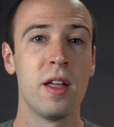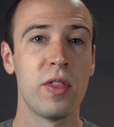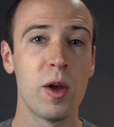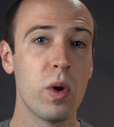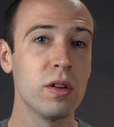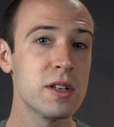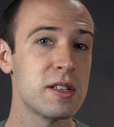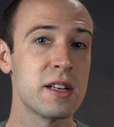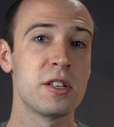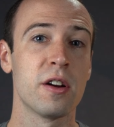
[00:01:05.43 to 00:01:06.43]
They will
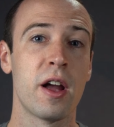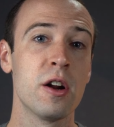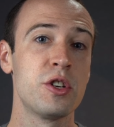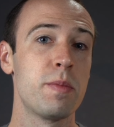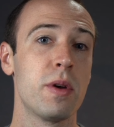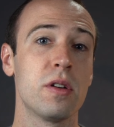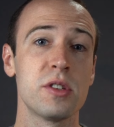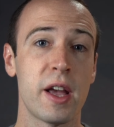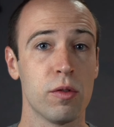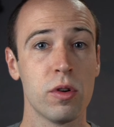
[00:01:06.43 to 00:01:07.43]
assess your energy bills
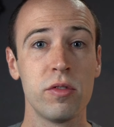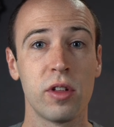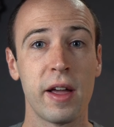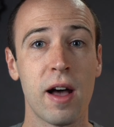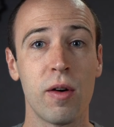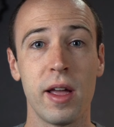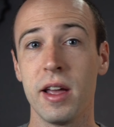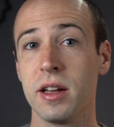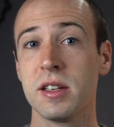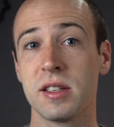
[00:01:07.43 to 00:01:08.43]
and roof layout
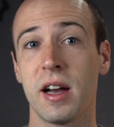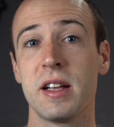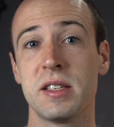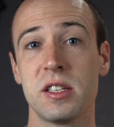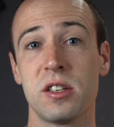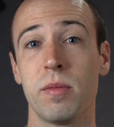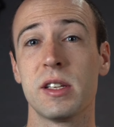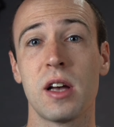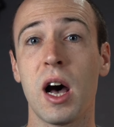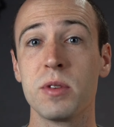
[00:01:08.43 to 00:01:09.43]
and design a system
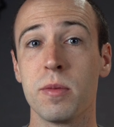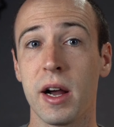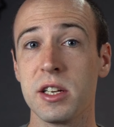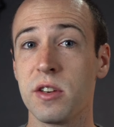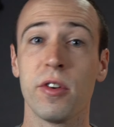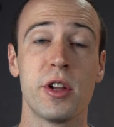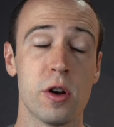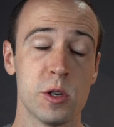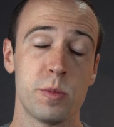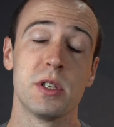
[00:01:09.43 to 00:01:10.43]
that's optimized for
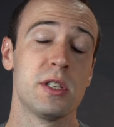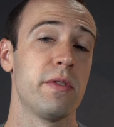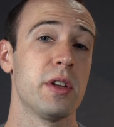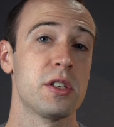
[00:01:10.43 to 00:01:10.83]
your specific